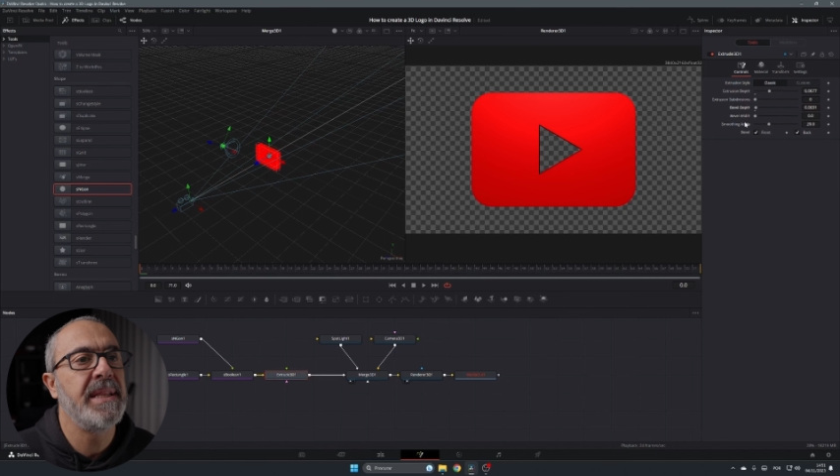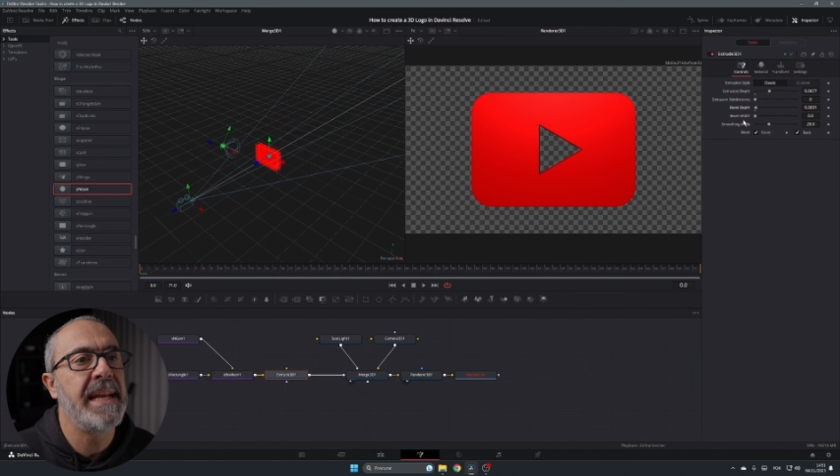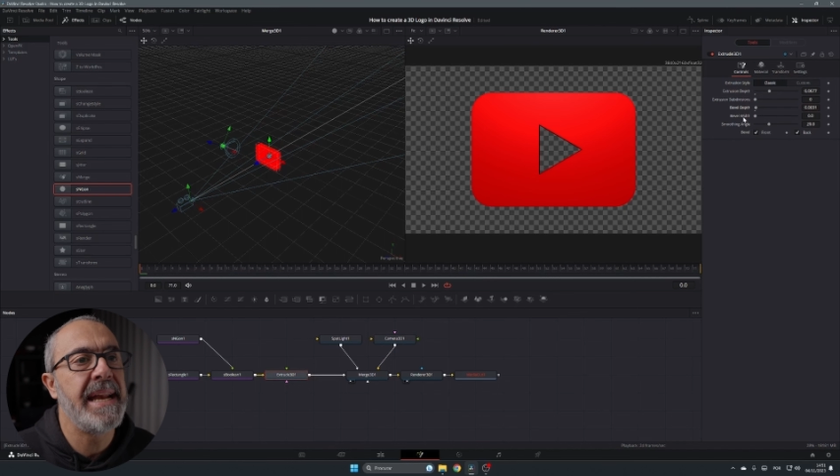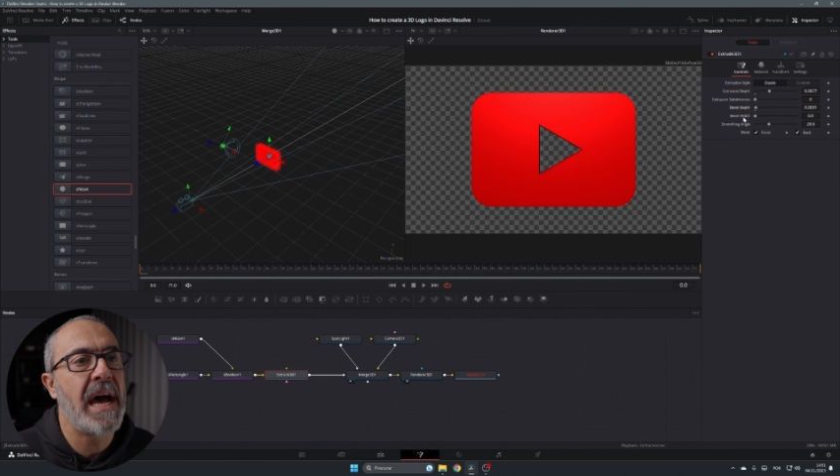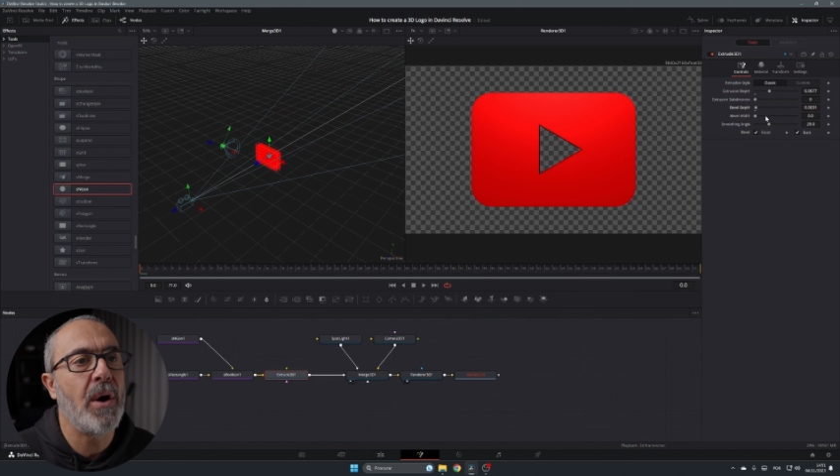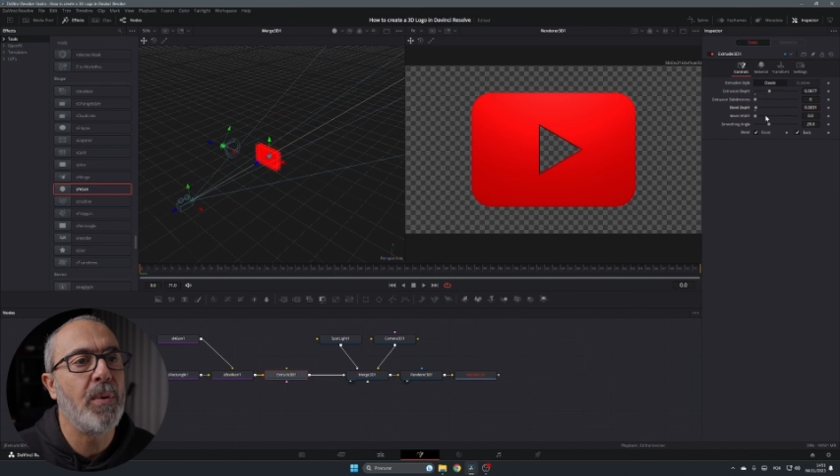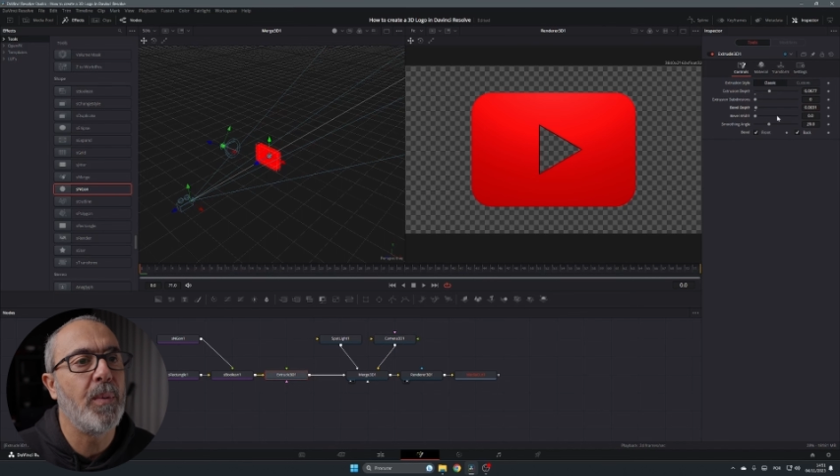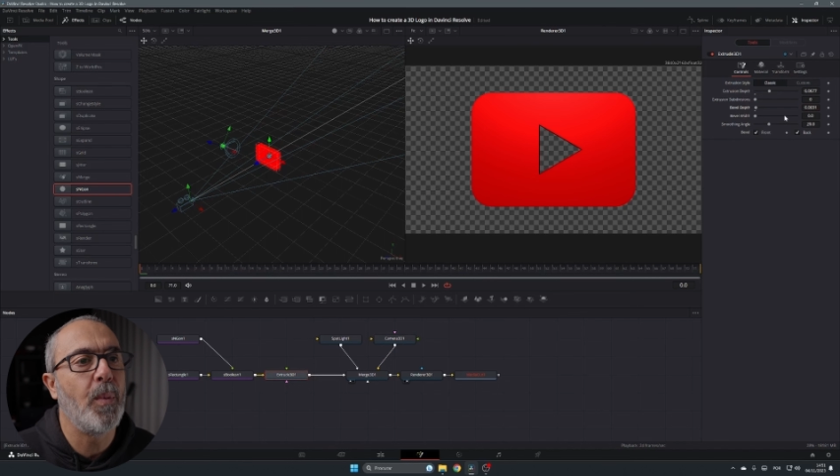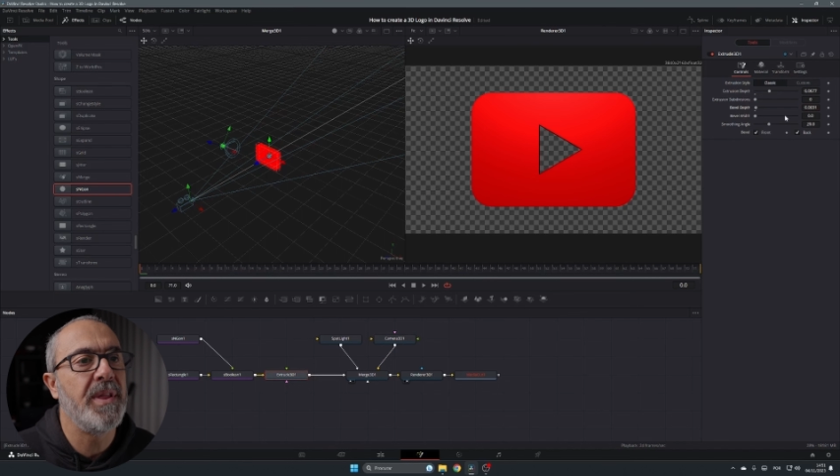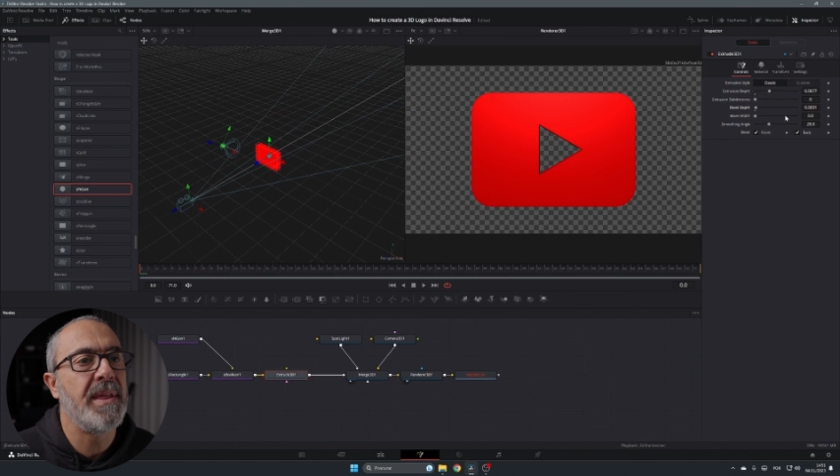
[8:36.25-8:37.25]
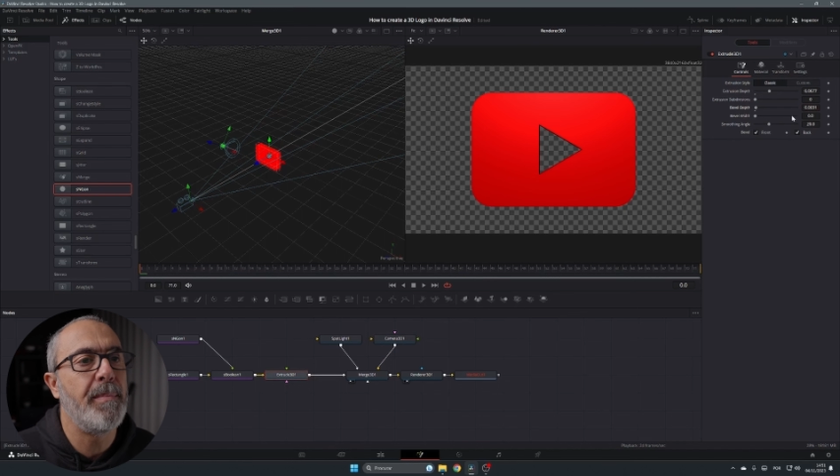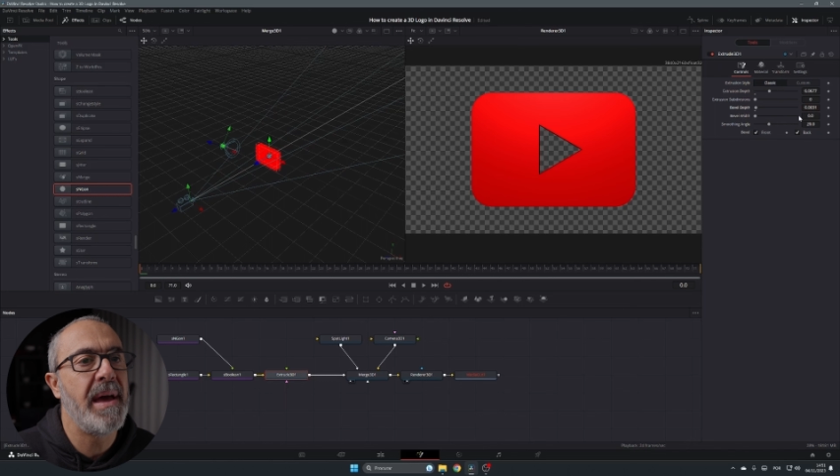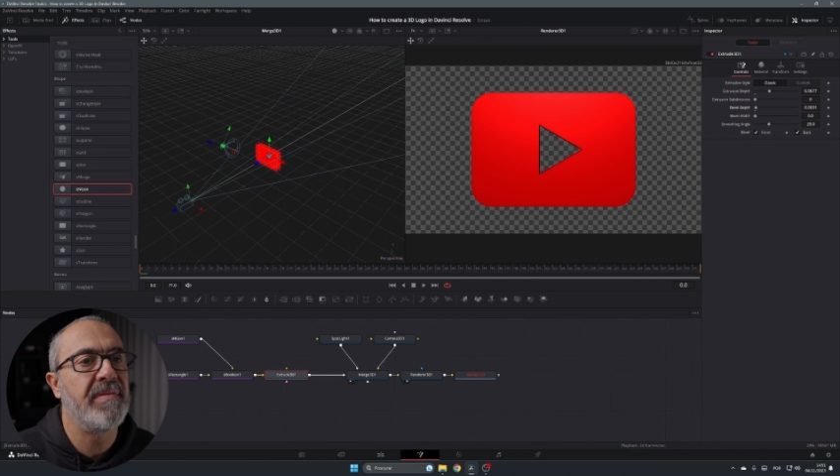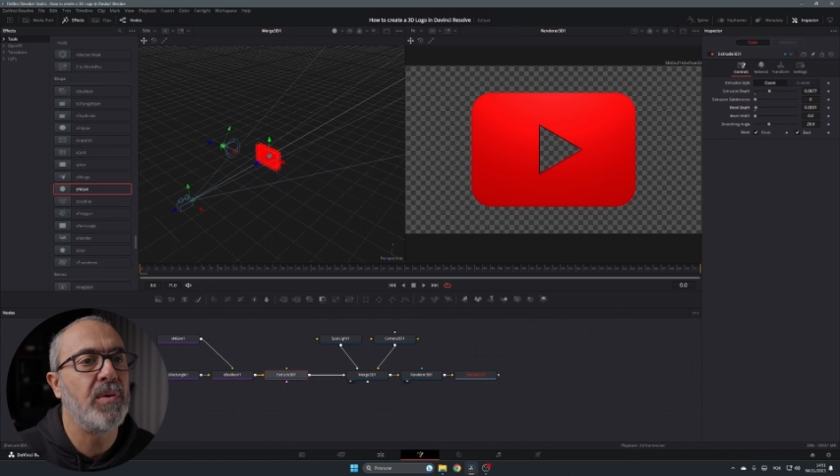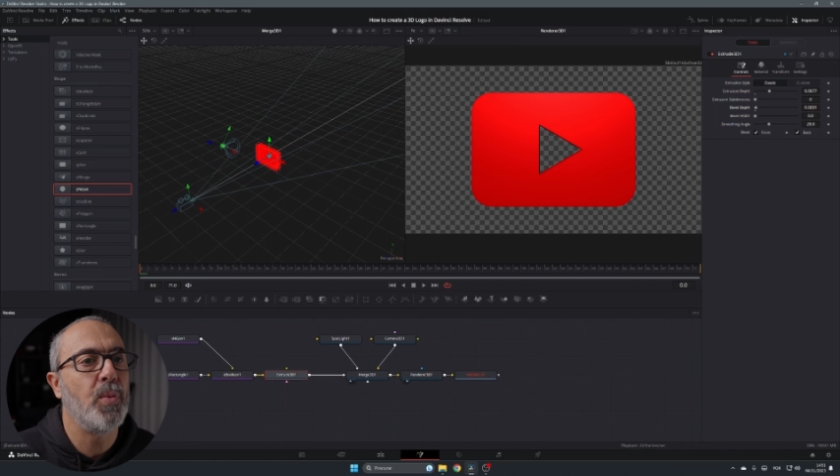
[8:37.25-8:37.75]
And now with the
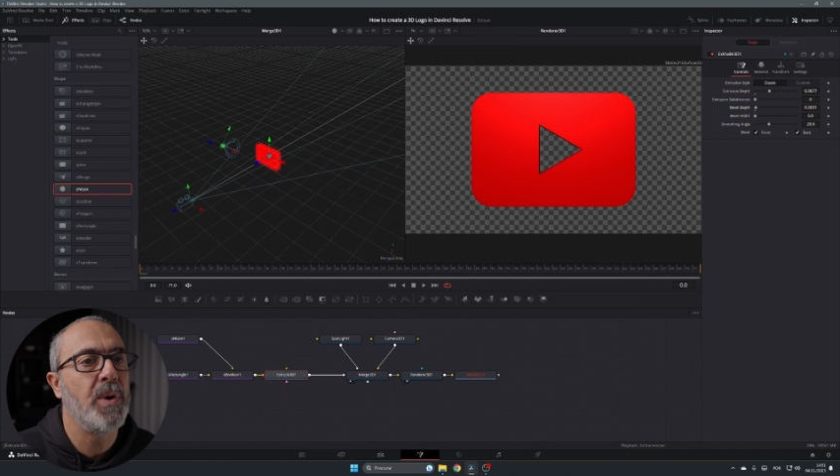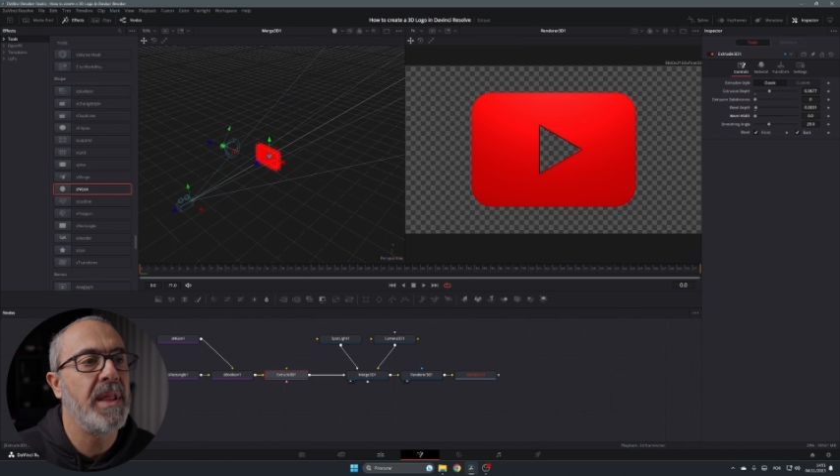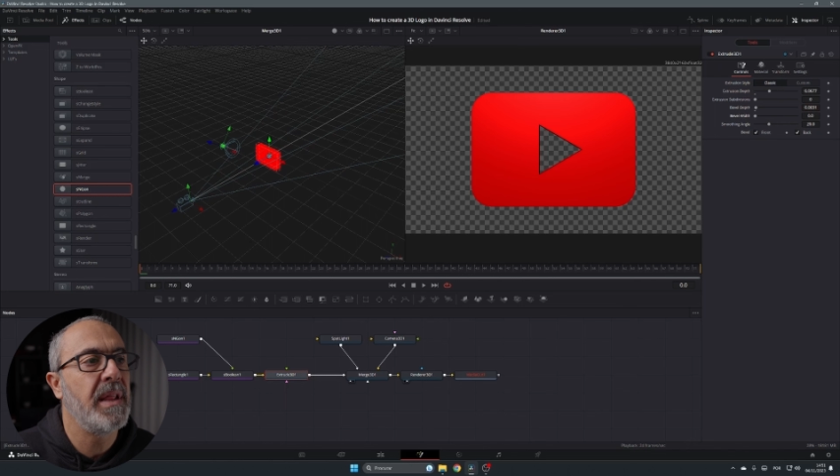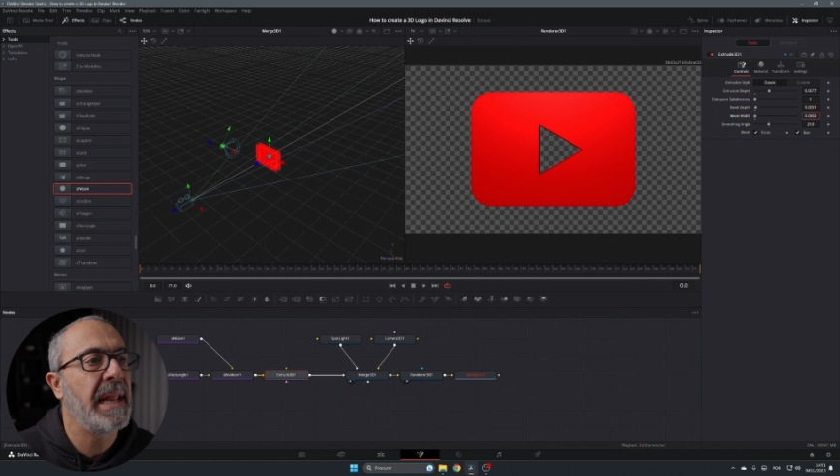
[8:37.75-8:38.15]
bevel width,